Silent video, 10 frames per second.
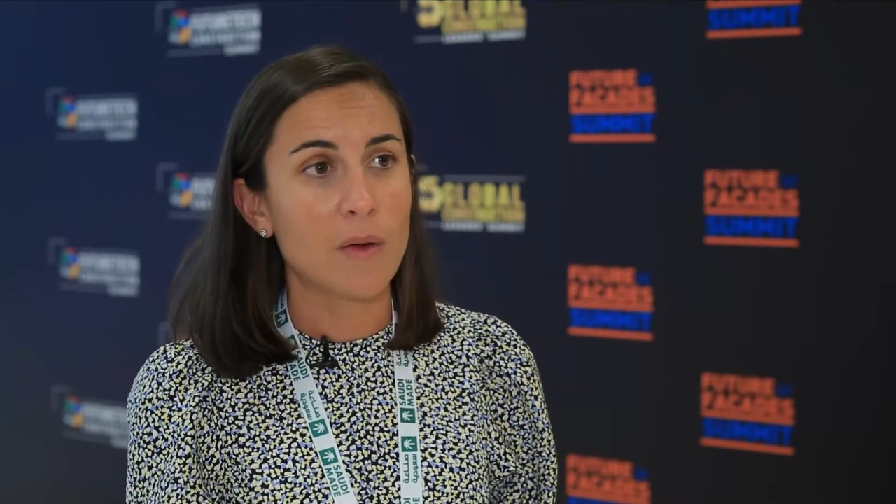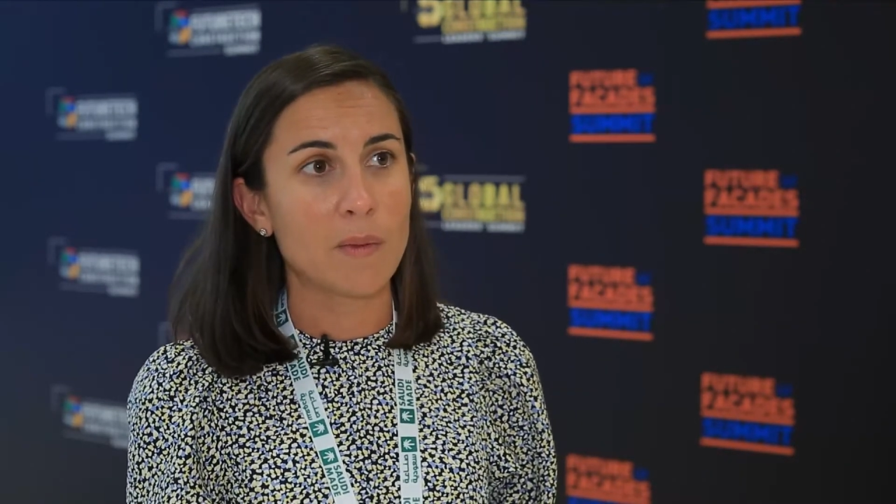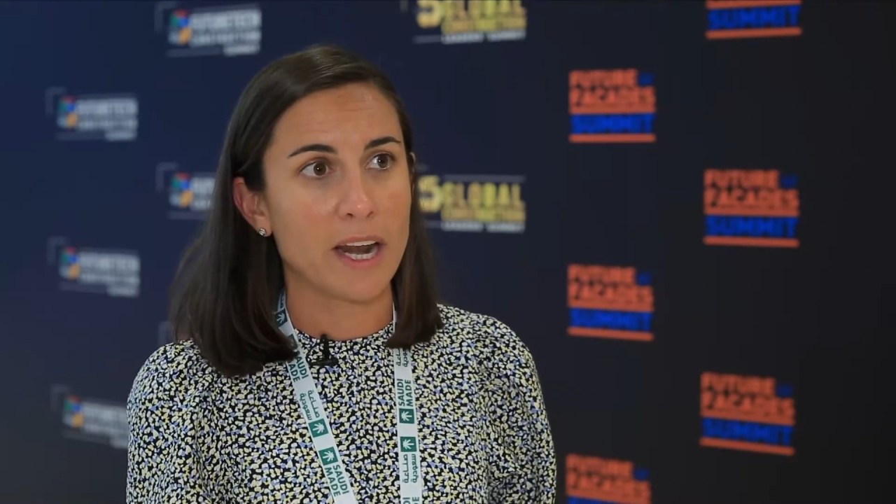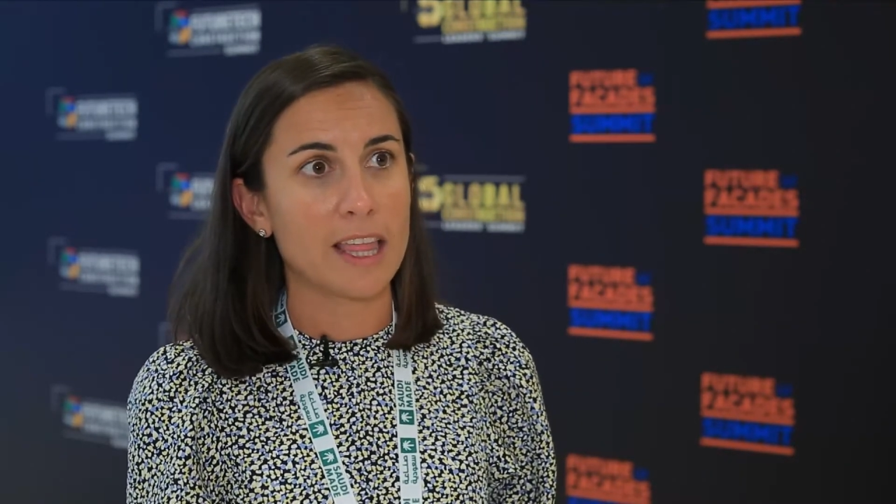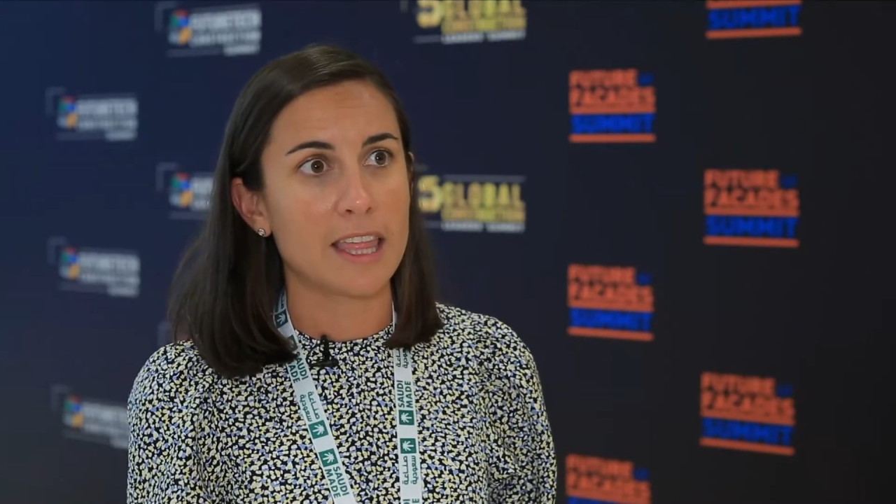
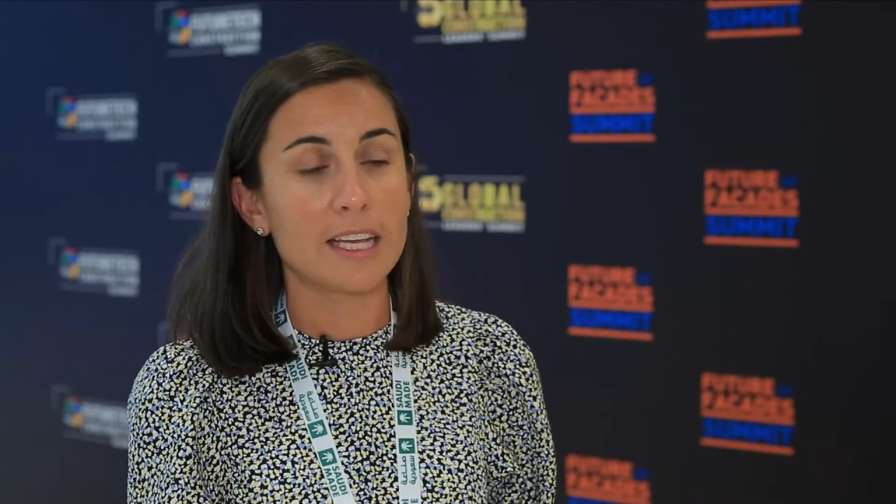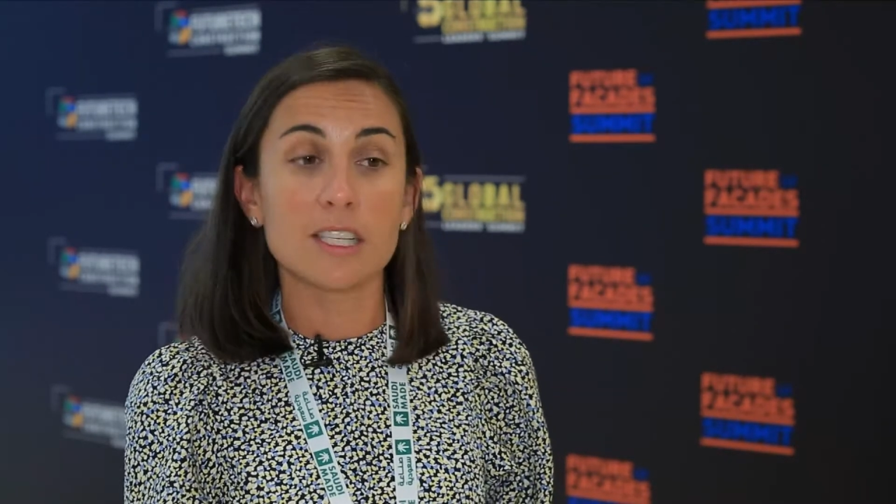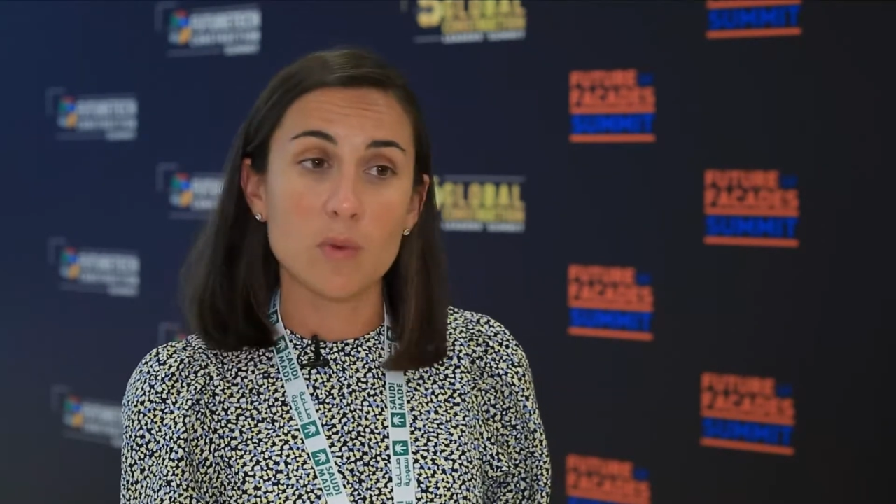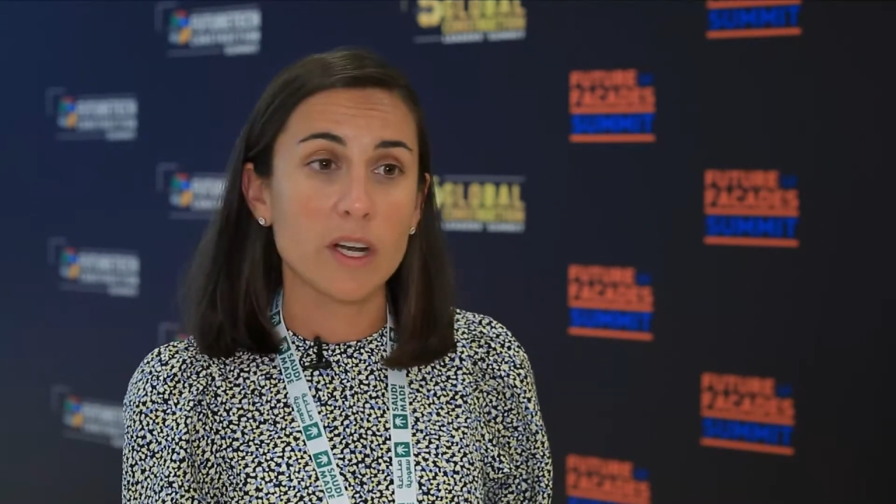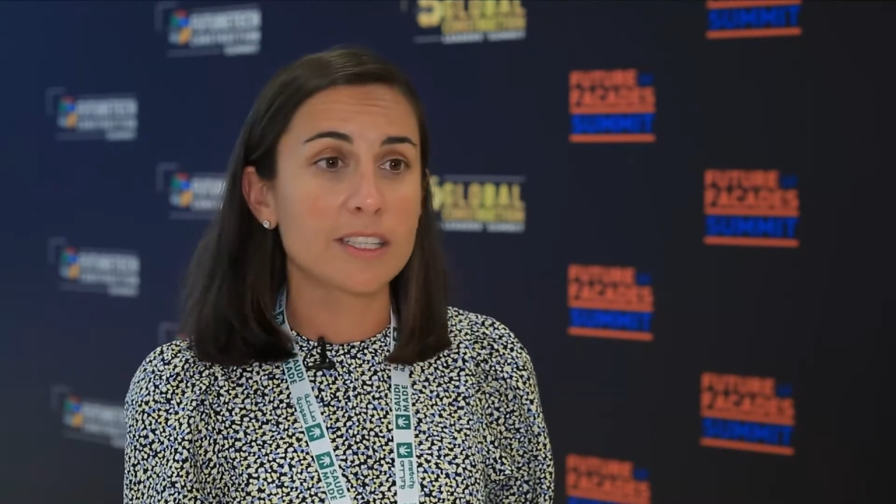but I think
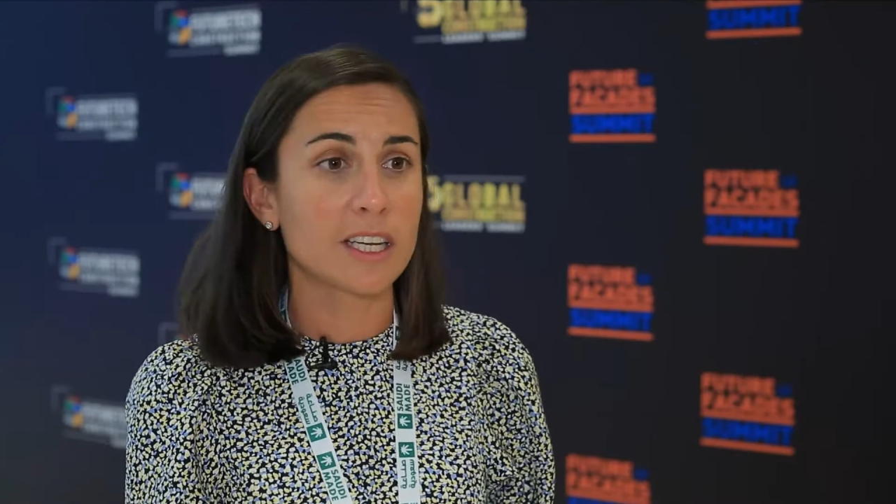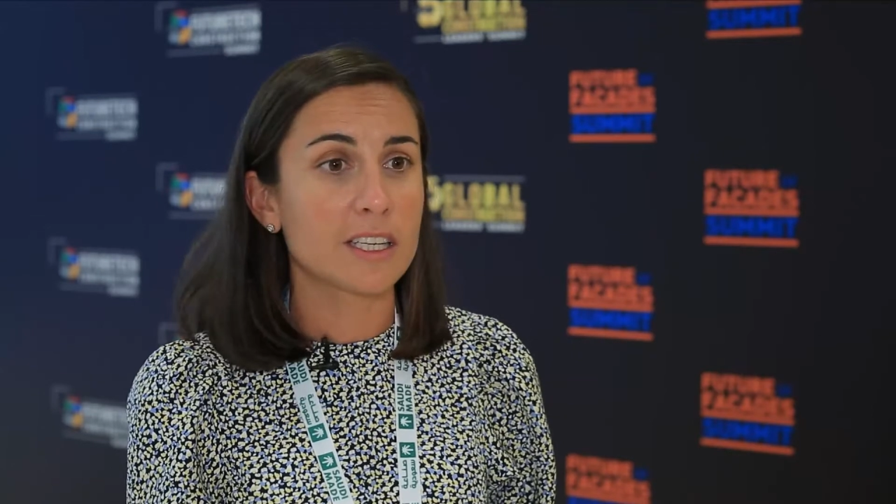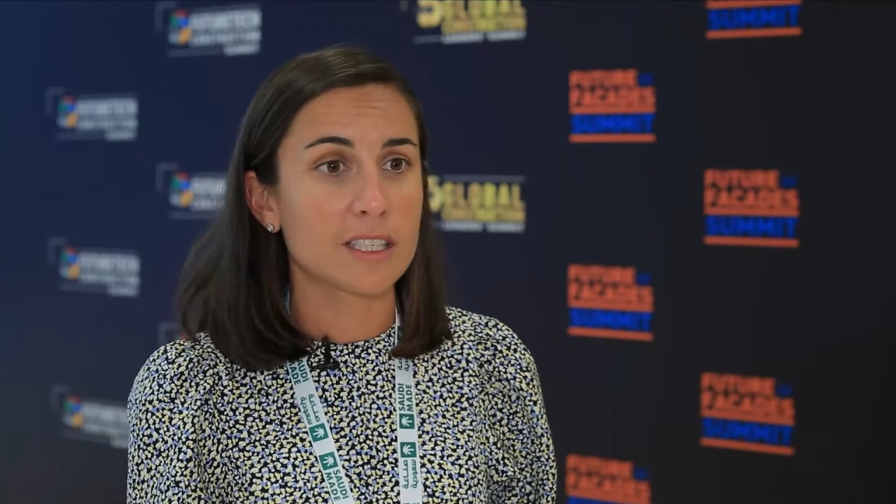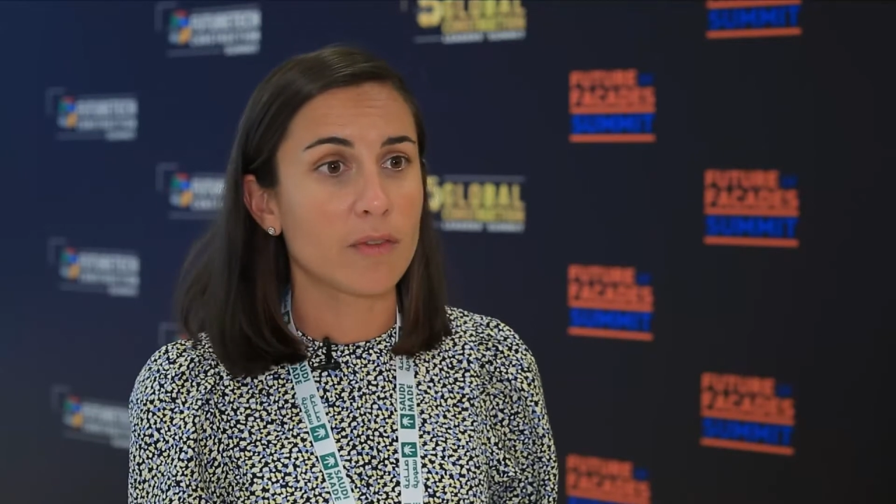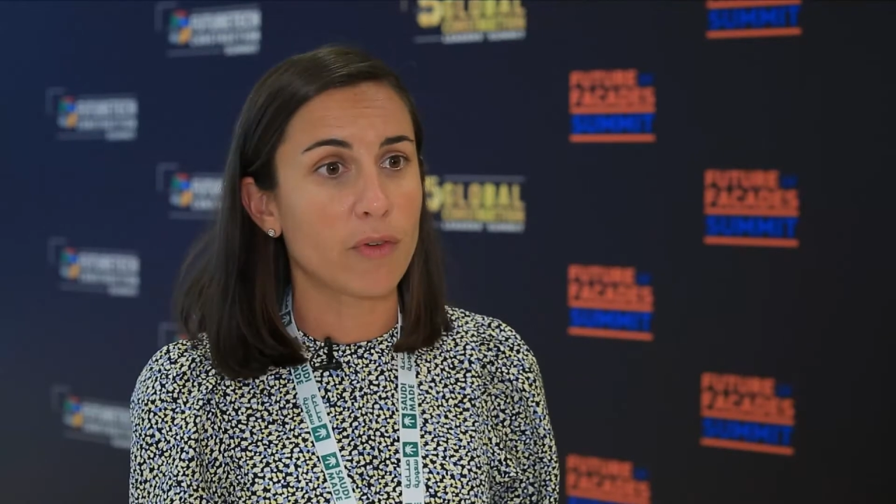it's really interesting